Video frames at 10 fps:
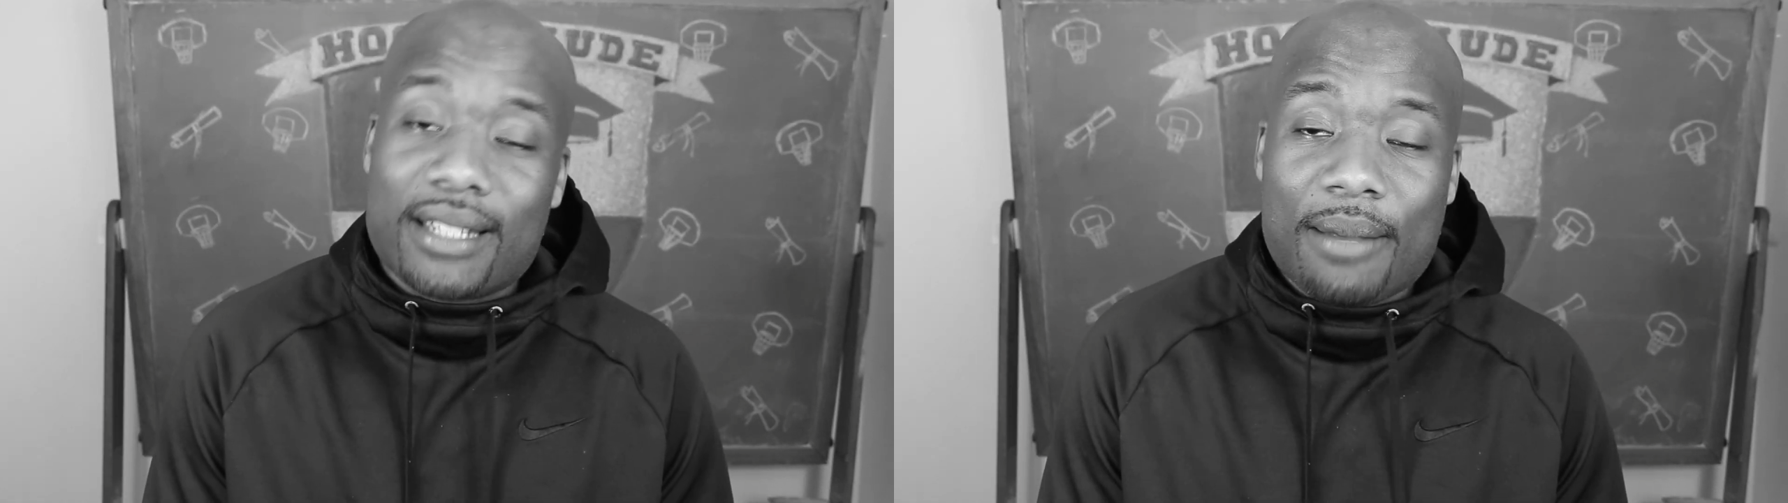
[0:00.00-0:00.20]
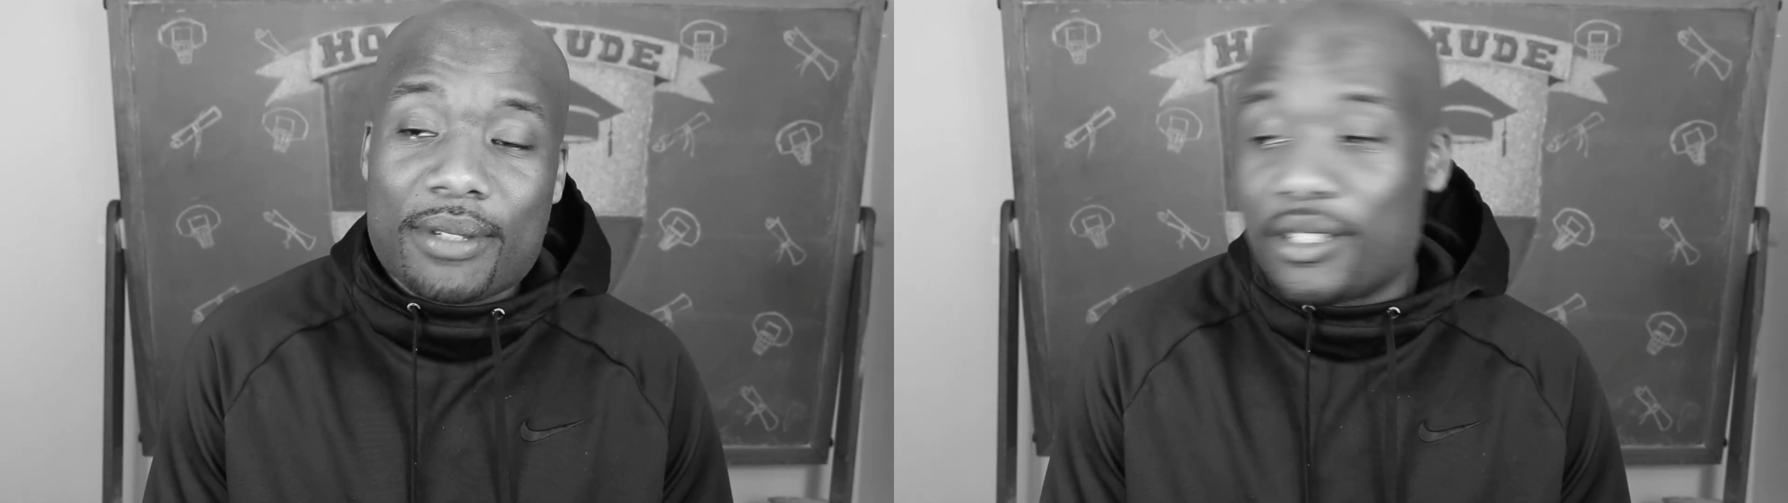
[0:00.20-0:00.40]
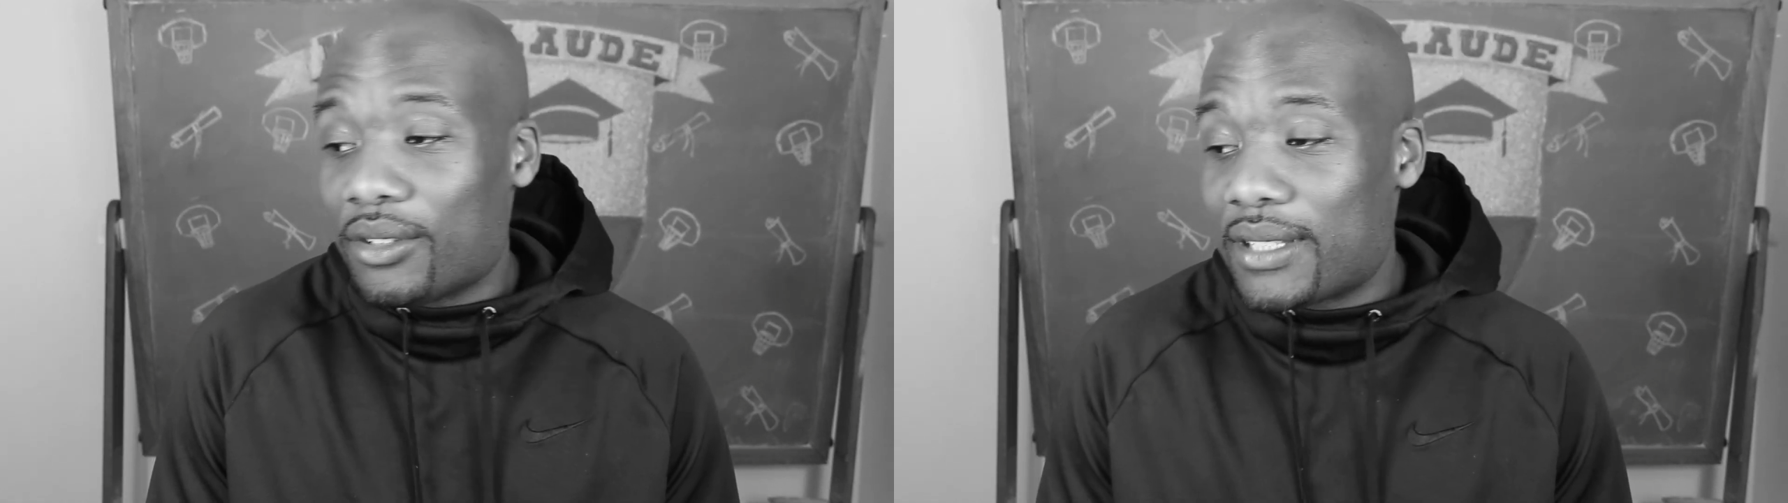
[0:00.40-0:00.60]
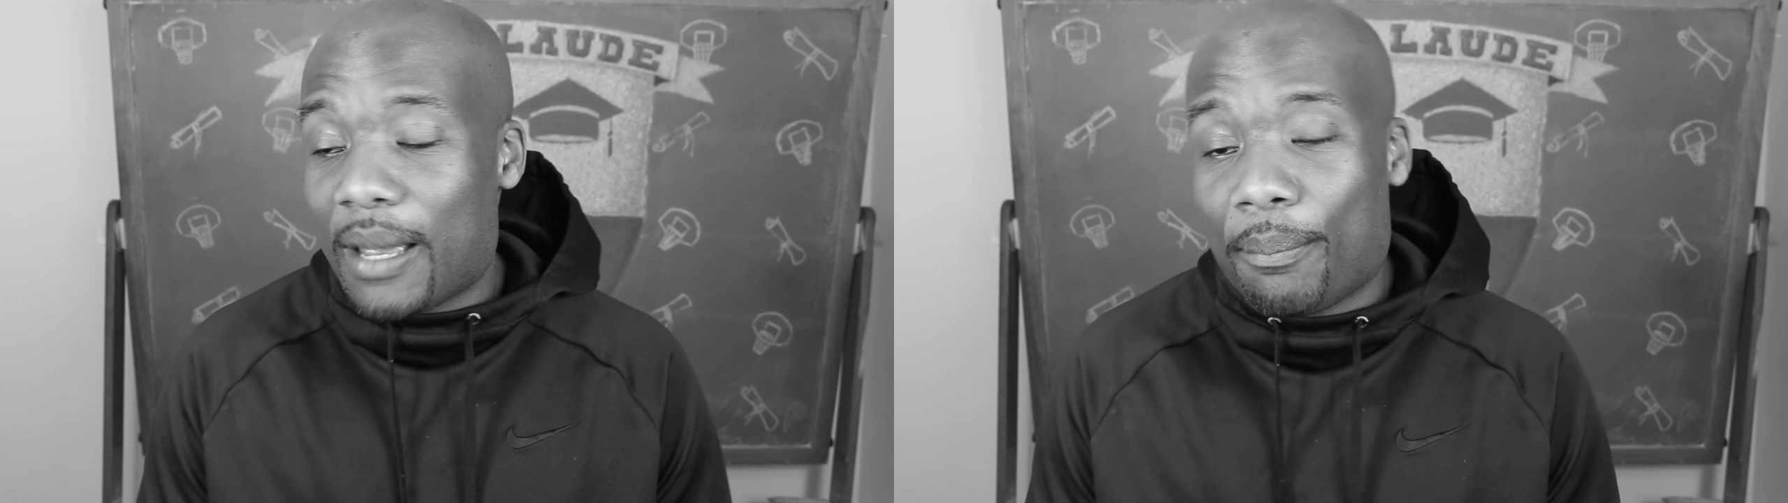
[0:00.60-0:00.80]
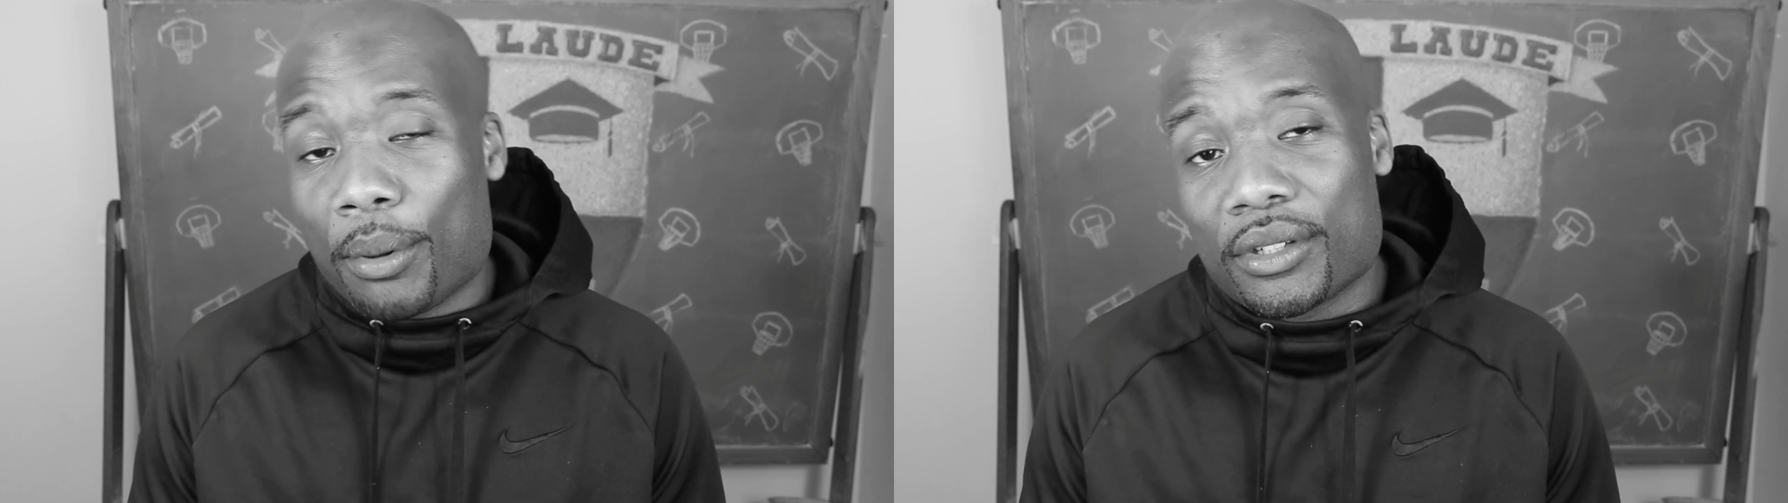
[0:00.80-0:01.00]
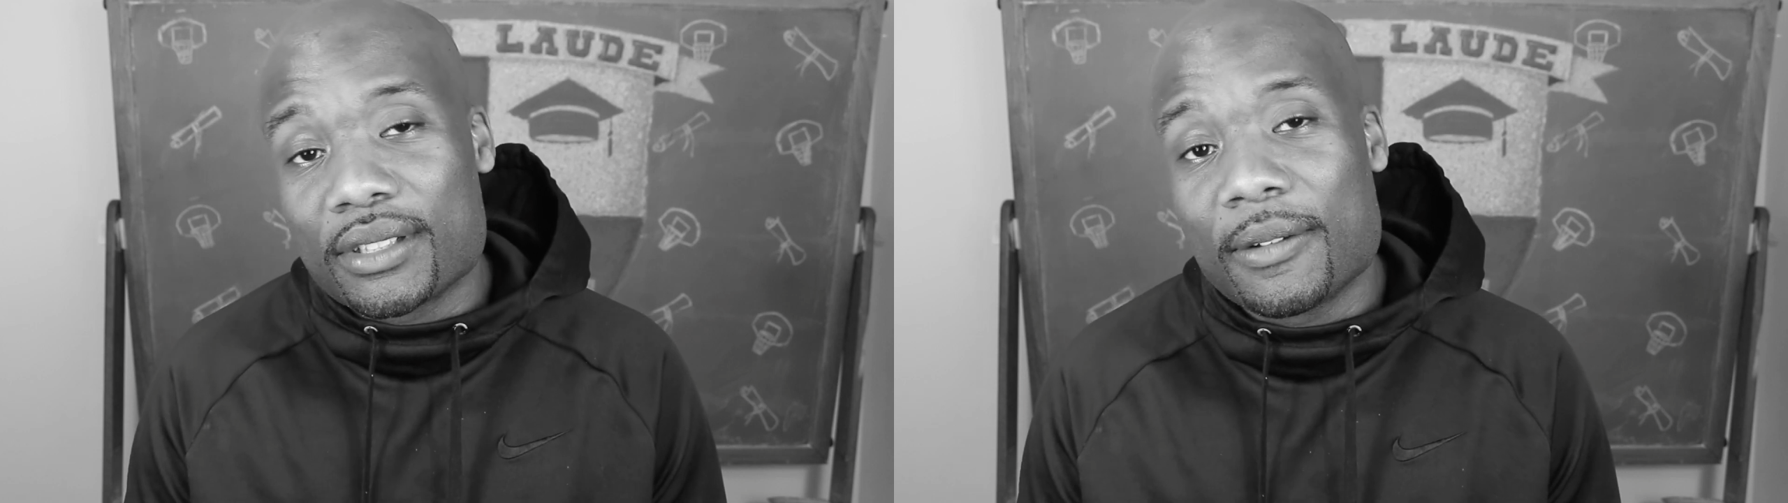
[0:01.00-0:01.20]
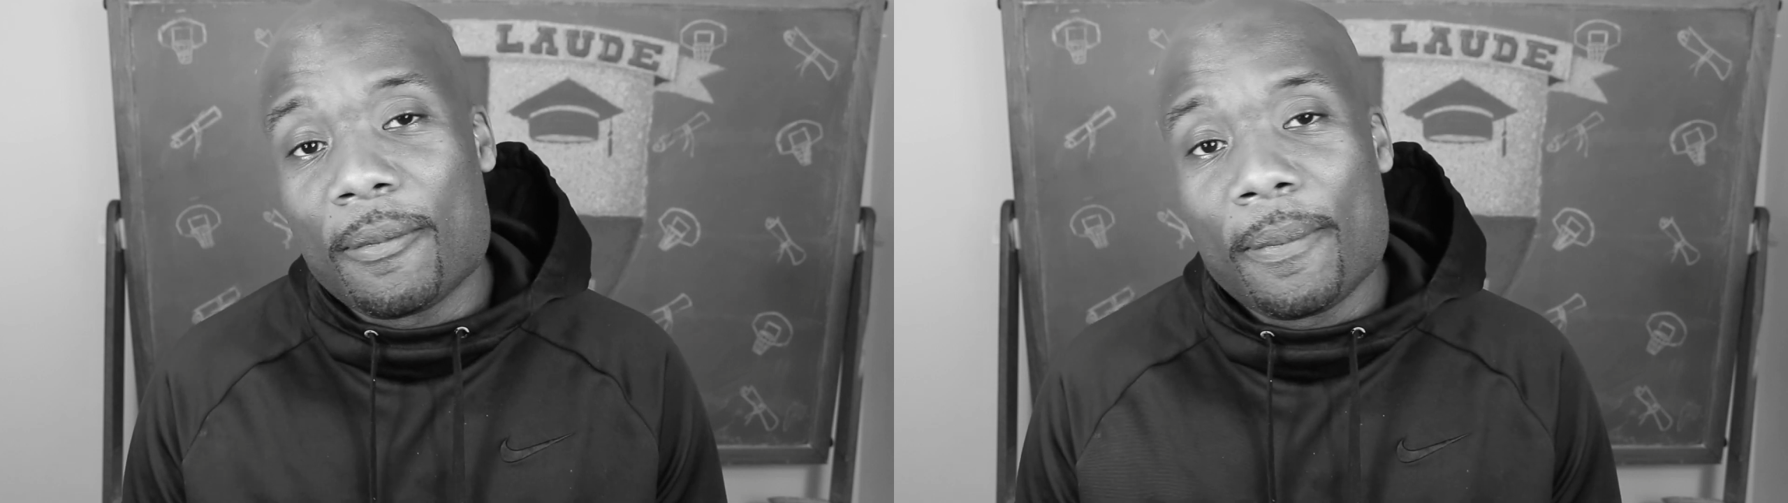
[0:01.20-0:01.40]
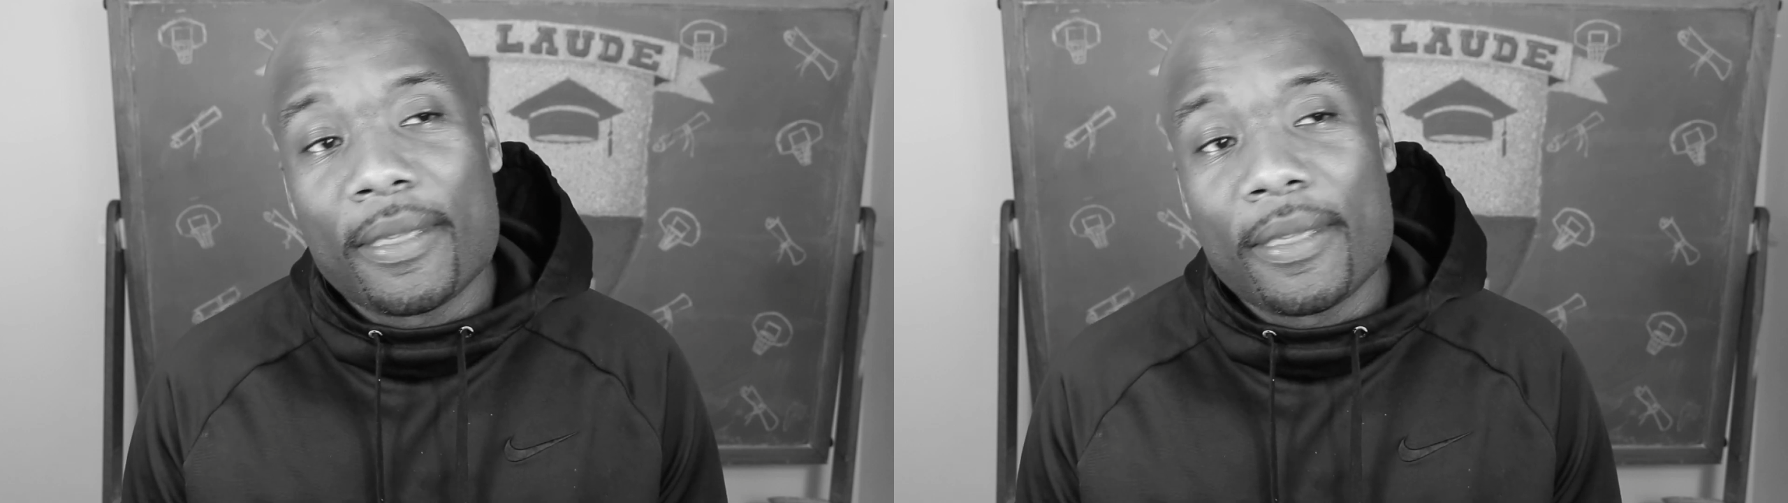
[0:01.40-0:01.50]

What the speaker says: and I'm still the type of person